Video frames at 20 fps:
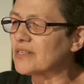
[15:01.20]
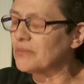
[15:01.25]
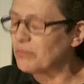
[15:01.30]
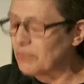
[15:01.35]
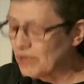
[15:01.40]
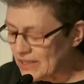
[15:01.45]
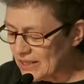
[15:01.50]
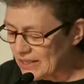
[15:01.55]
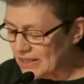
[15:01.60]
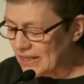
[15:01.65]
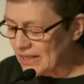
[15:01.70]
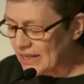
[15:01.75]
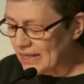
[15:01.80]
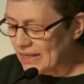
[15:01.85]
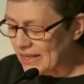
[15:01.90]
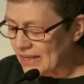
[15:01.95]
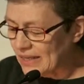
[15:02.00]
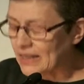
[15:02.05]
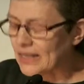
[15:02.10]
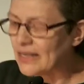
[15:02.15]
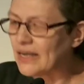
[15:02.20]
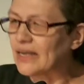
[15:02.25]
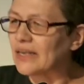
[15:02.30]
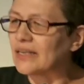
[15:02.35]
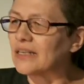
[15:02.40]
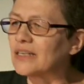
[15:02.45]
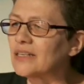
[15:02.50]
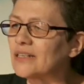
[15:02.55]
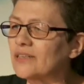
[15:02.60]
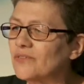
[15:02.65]
the beginning and the
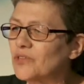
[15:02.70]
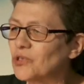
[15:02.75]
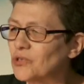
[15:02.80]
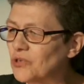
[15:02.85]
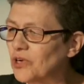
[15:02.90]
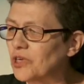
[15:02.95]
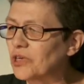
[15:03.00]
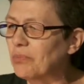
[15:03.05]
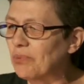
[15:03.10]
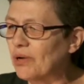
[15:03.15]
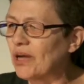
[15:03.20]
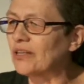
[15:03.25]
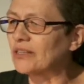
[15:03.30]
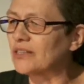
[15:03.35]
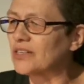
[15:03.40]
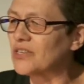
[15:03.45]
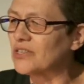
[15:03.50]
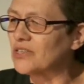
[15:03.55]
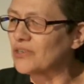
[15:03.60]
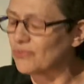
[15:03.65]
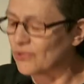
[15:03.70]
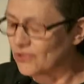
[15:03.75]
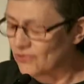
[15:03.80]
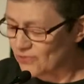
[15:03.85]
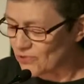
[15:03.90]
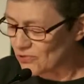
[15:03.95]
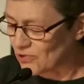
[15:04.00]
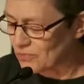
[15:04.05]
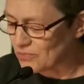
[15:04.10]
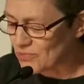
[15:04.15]
end of the drug policy
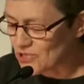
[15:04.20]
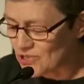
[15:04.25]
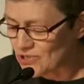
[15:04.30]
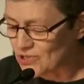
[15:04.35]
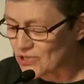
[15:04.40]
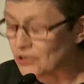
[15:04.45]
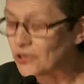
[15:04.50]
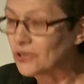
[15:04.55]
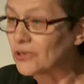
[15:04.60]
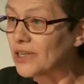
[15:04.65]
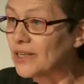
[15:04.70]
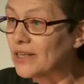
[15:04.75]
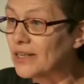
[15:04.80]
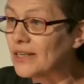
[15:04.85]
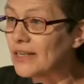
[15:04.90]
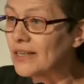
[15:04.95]
reform story.